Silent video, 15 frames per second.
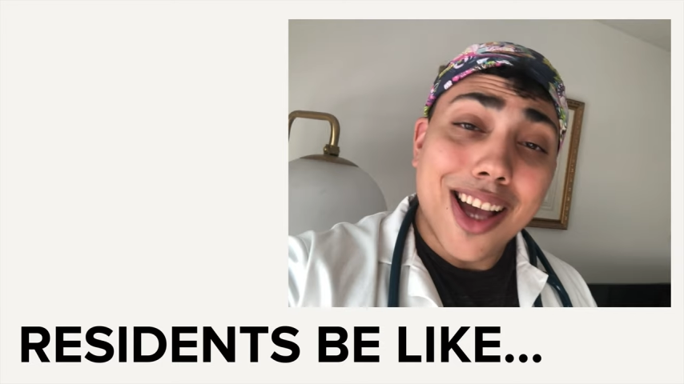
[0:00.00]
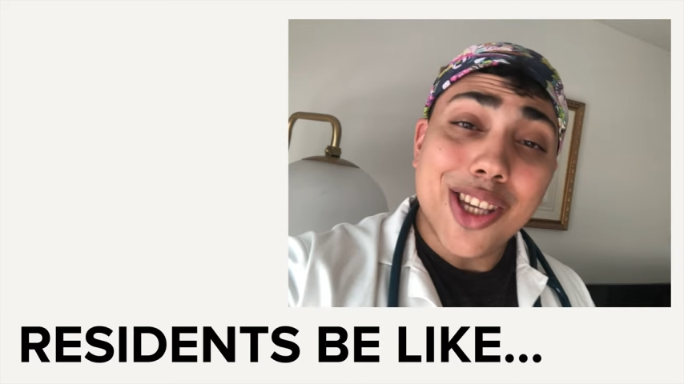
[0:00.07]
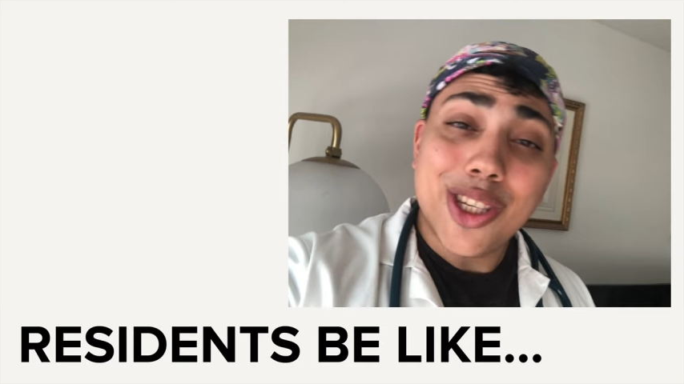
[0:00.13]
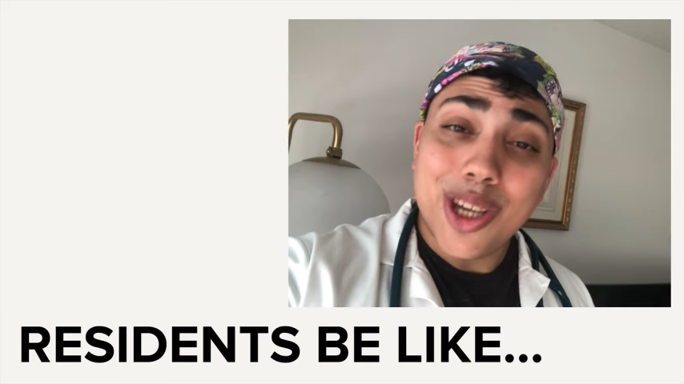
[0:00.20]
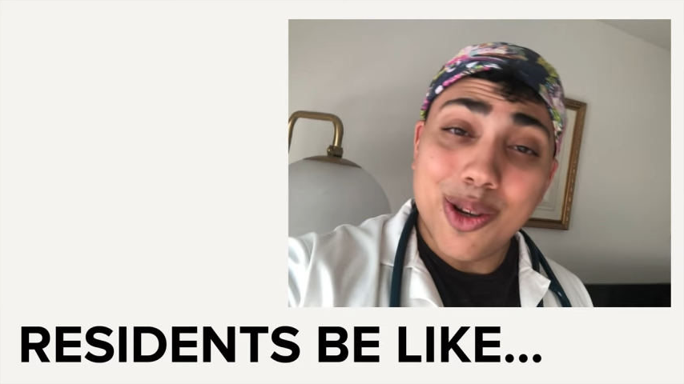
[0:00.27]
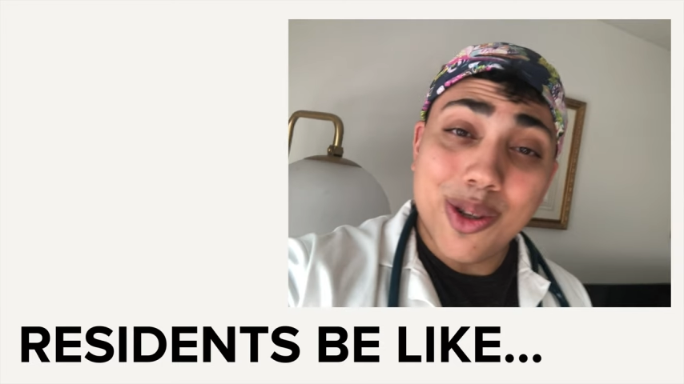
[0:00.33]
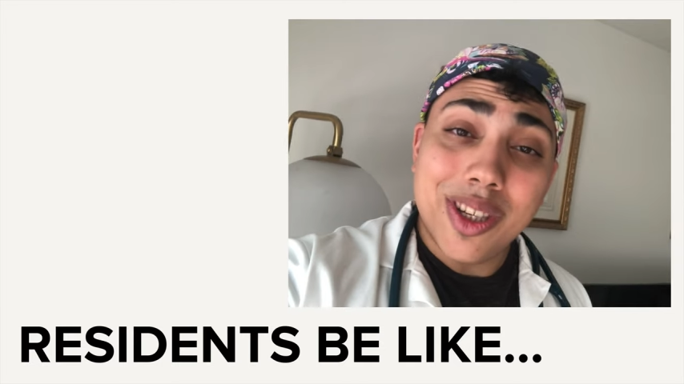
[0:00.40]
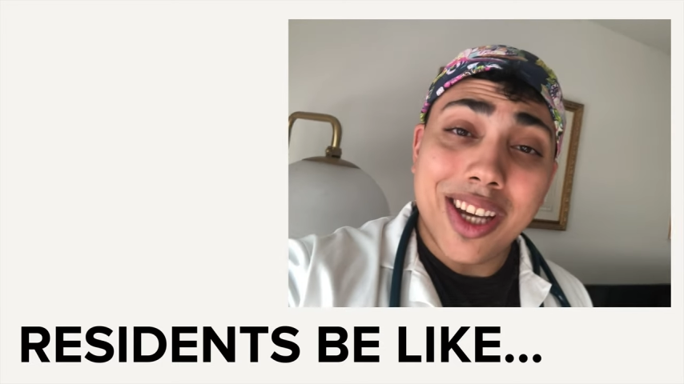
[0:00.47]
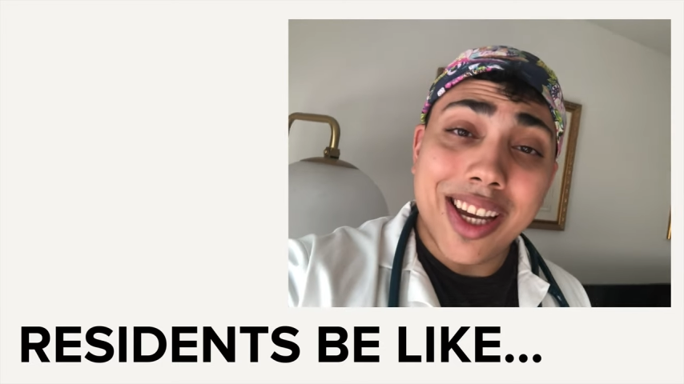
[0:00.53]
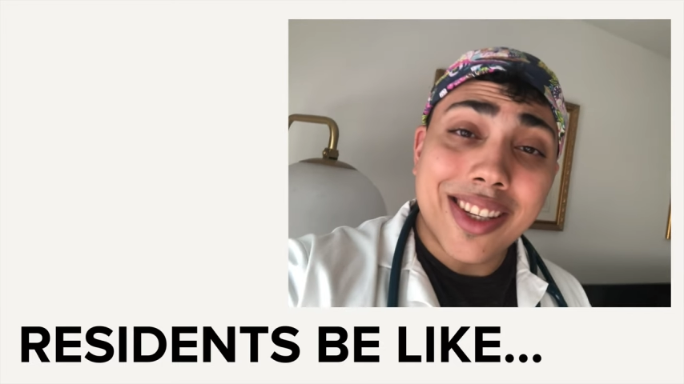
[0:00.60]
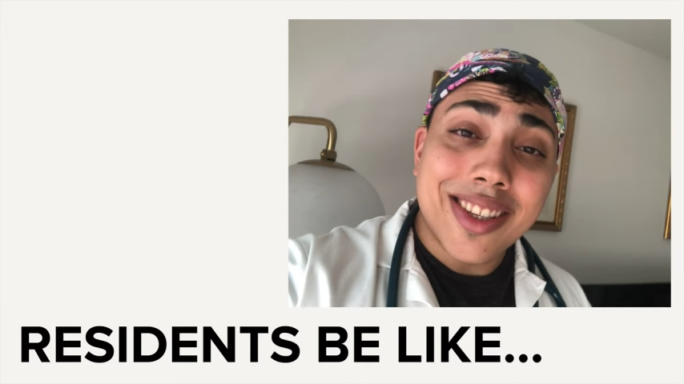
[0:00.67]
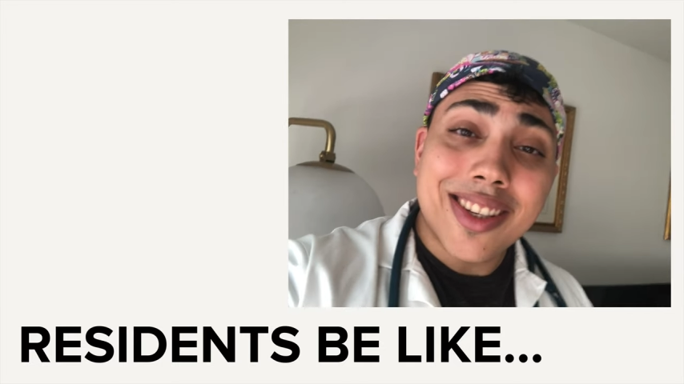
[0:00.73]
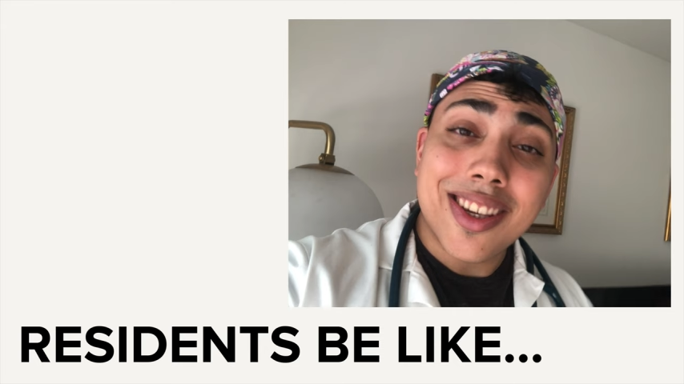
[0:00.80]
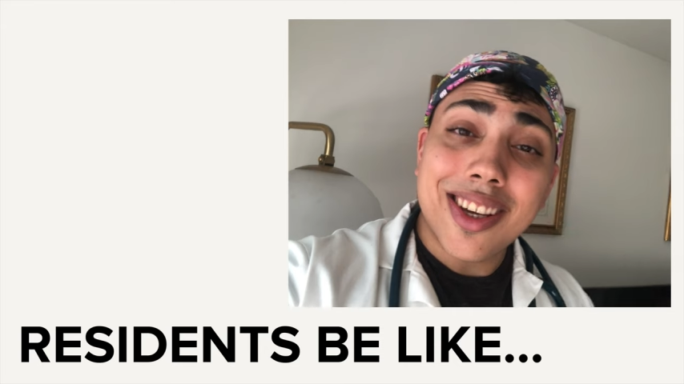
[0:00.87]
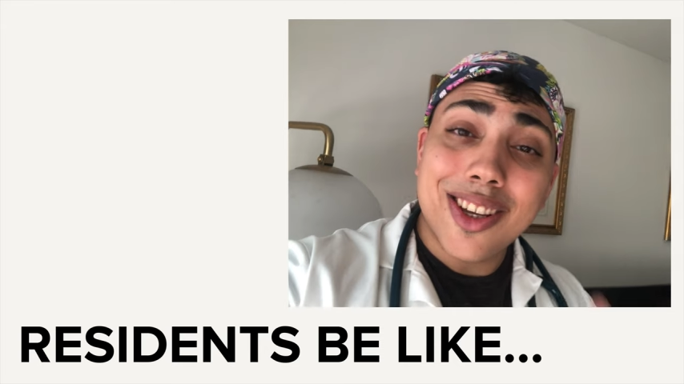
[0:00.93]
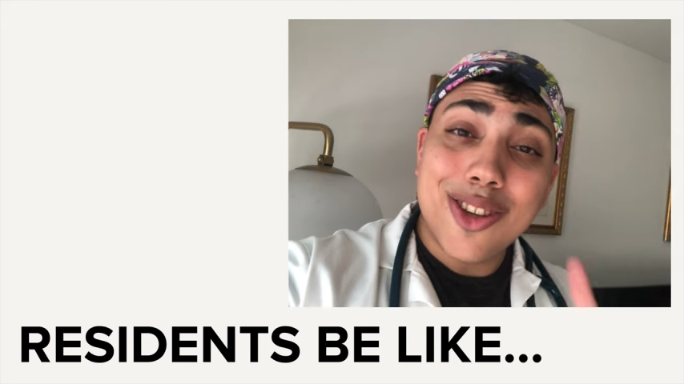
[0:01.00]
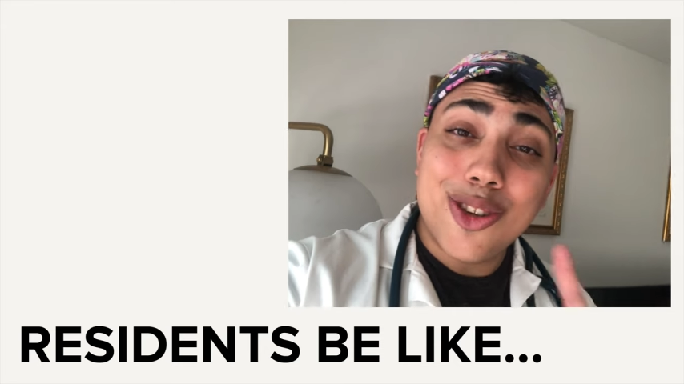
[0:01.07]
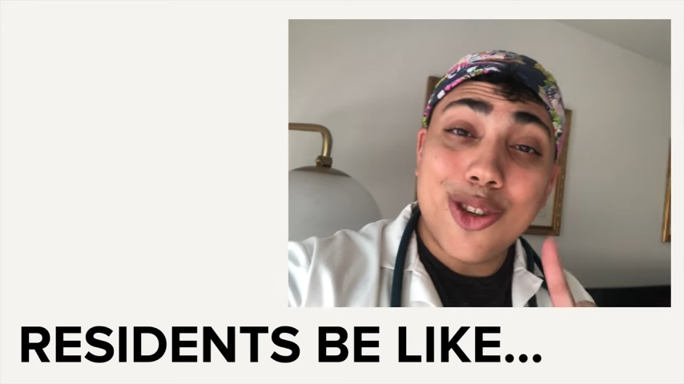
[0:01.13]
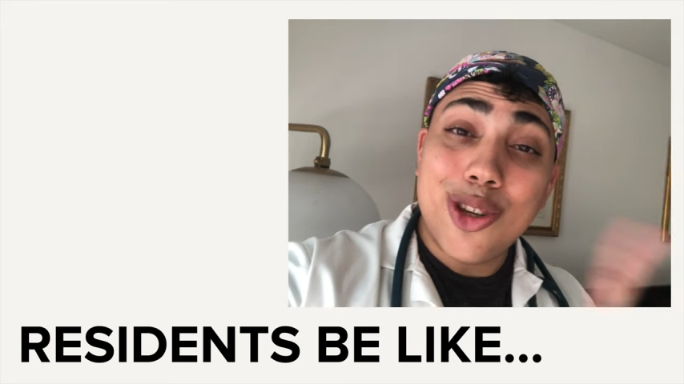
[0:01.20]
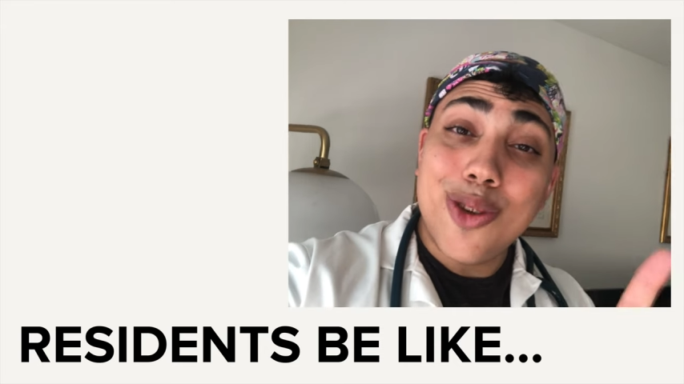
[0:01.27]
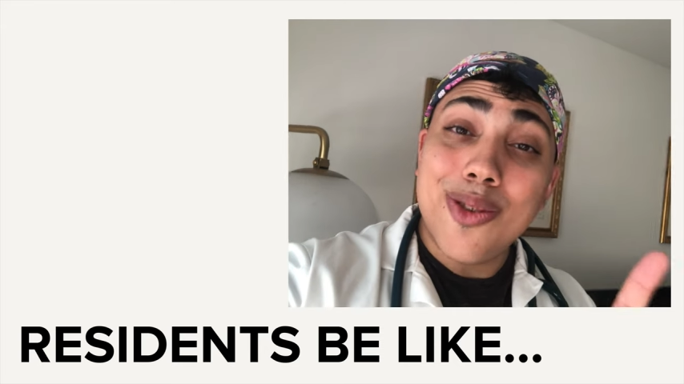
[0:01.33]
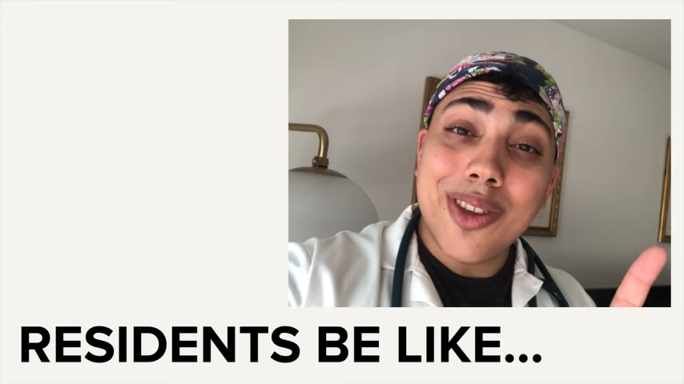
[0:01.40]
Associate
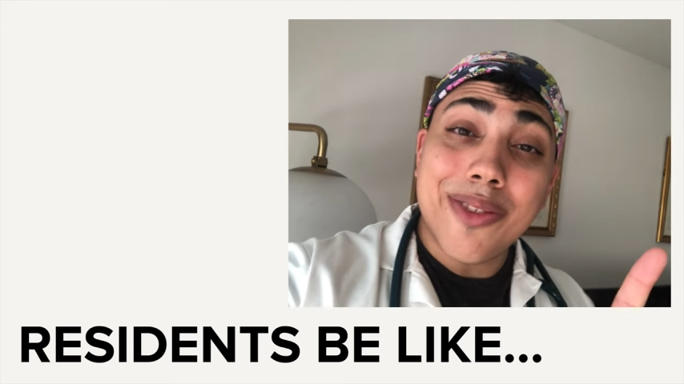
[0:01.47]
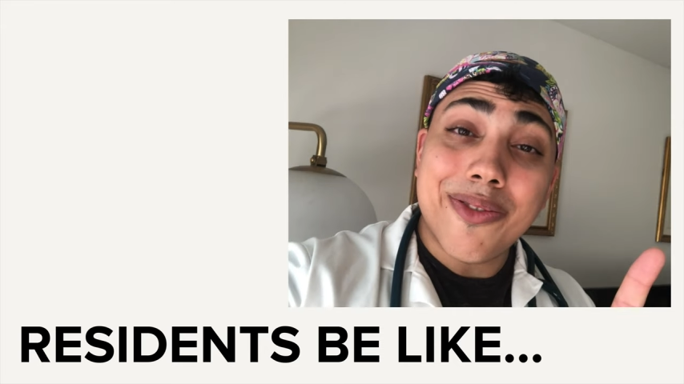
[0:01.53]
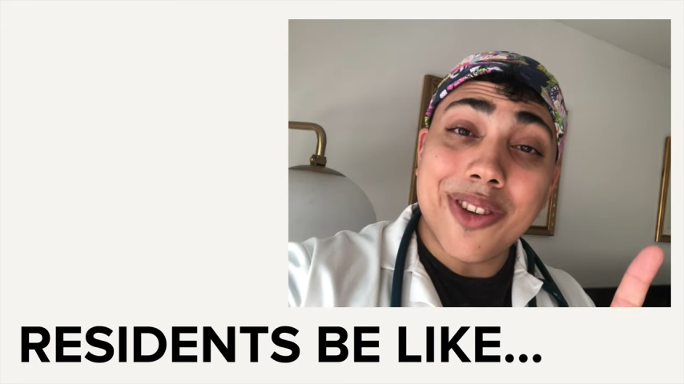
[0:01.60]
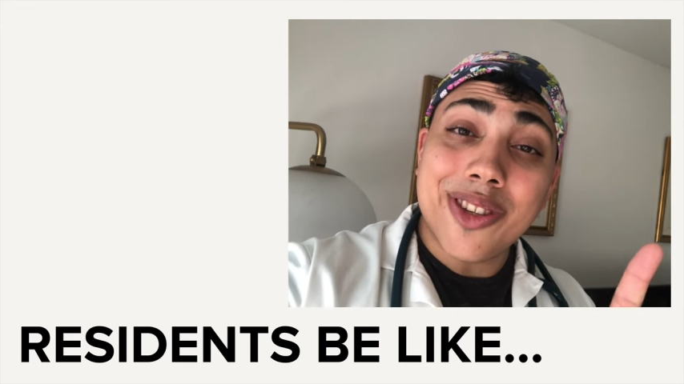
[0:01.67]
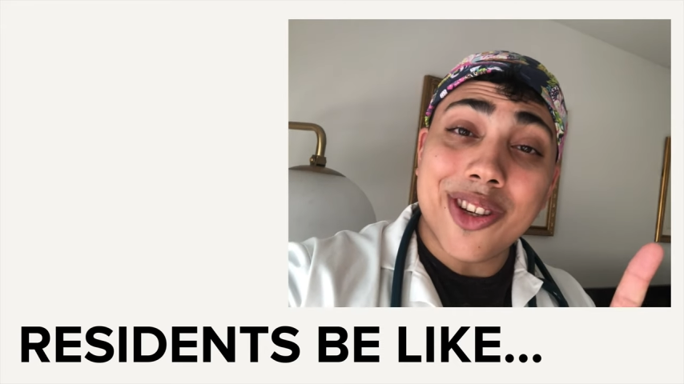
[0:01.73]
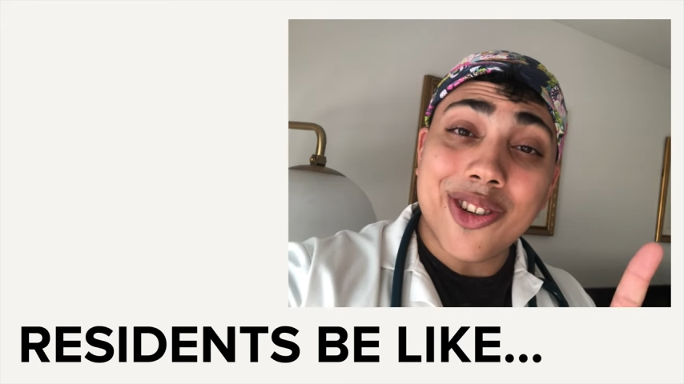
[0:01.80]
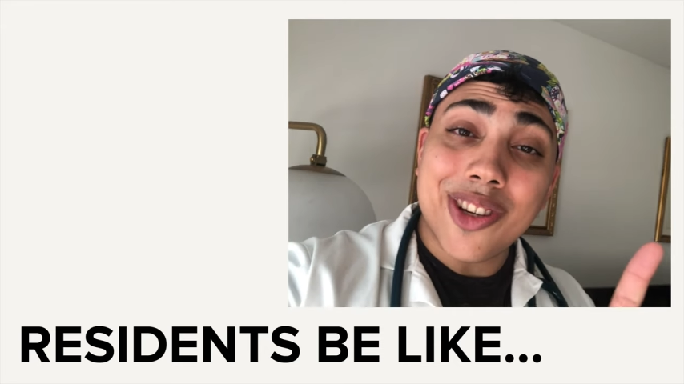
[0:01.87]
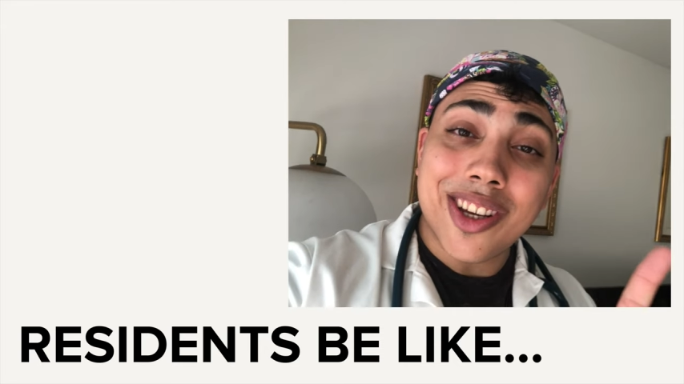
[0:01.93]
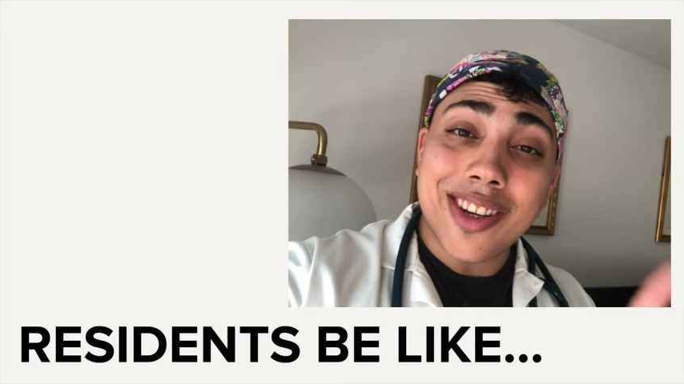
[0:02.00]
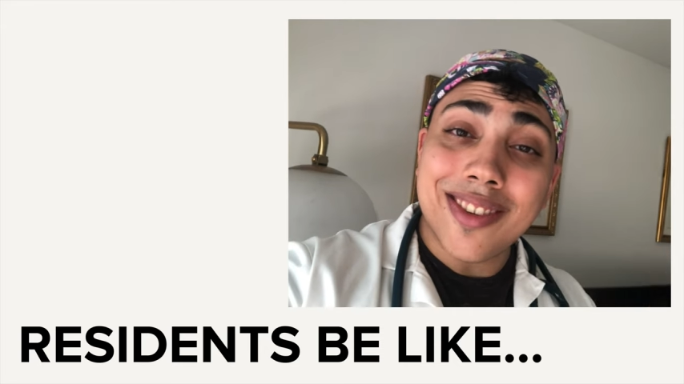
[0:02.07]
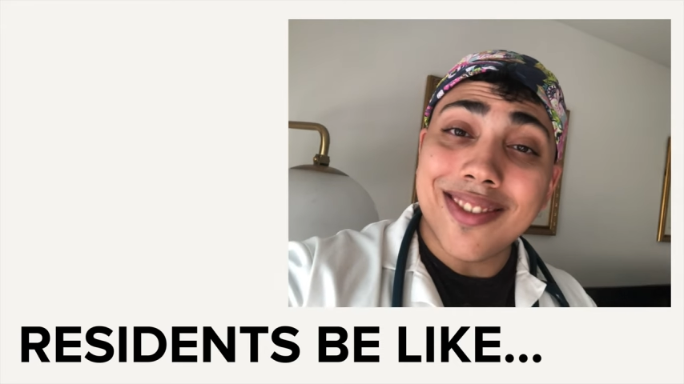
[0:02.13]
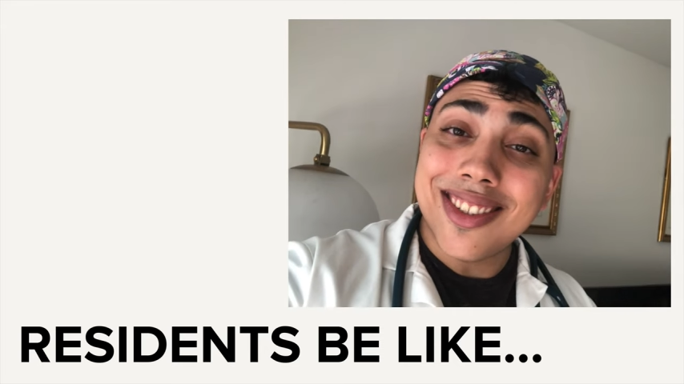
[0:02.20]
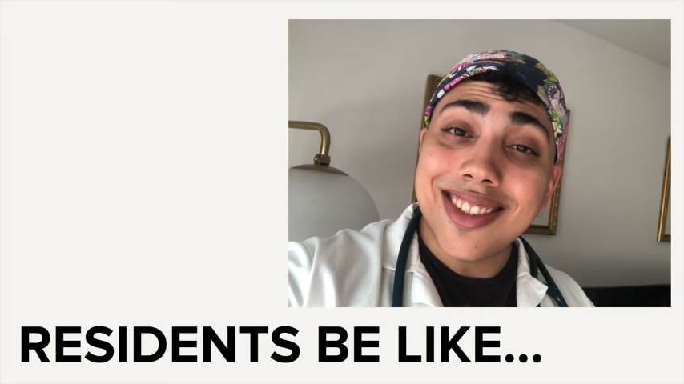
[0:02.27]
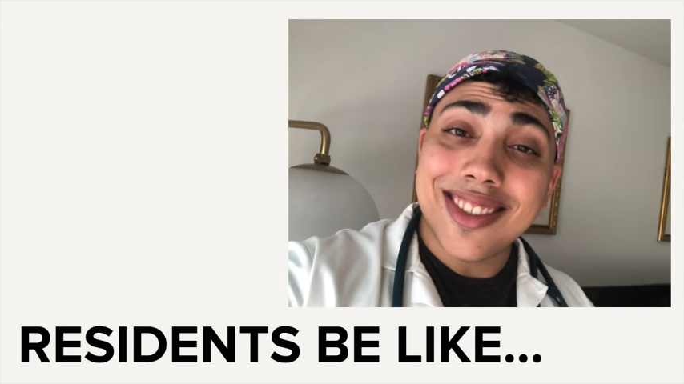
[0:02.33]
to the physician.